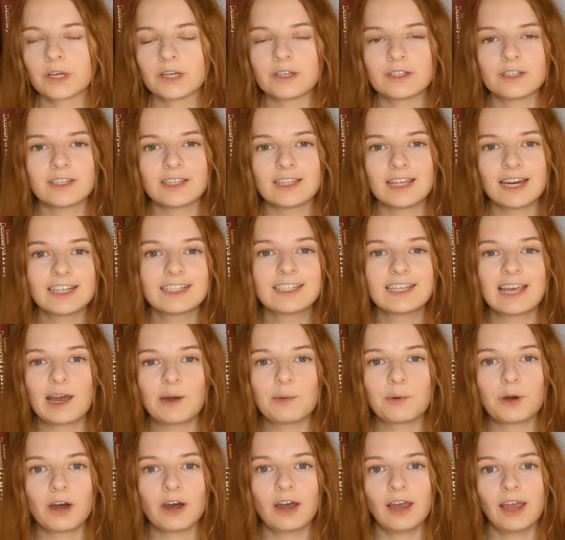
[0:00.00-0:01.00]
So that's
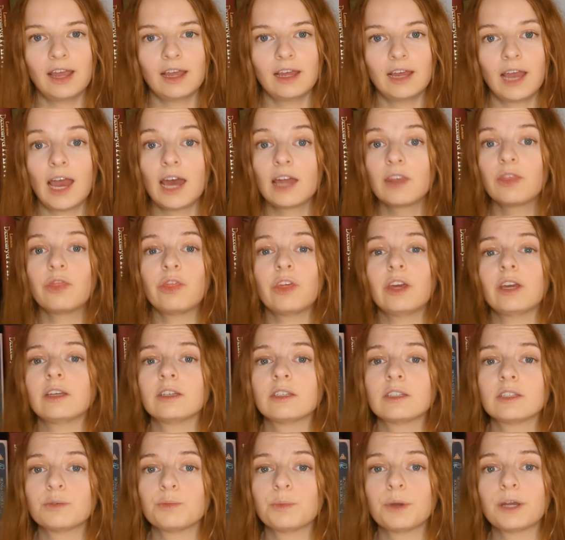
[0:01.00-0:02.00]
how I add
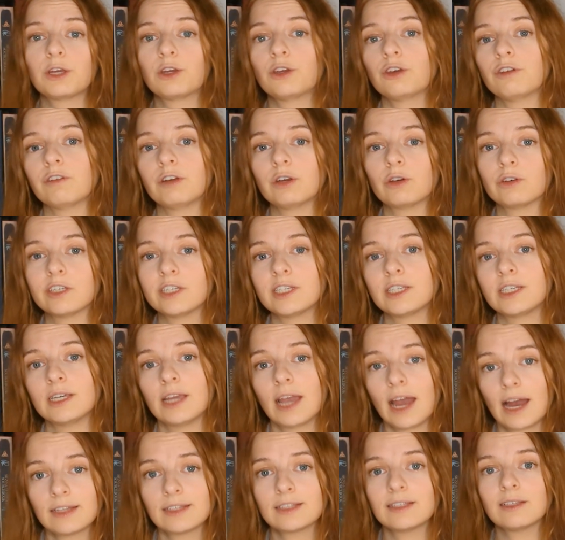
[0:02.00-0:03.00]
things to my Curiosity
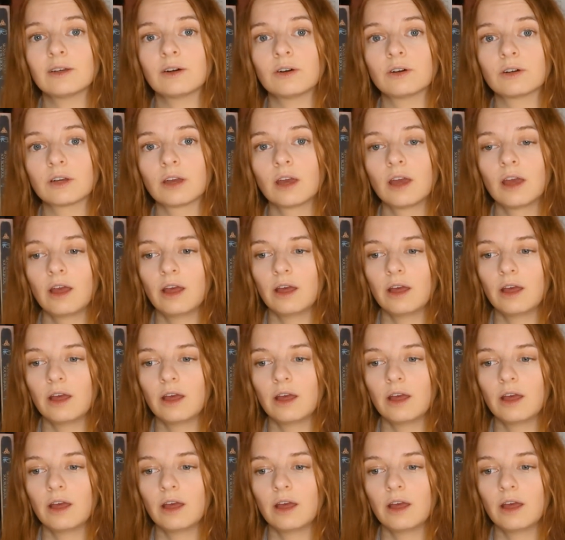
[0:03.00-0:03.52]
Catalogue.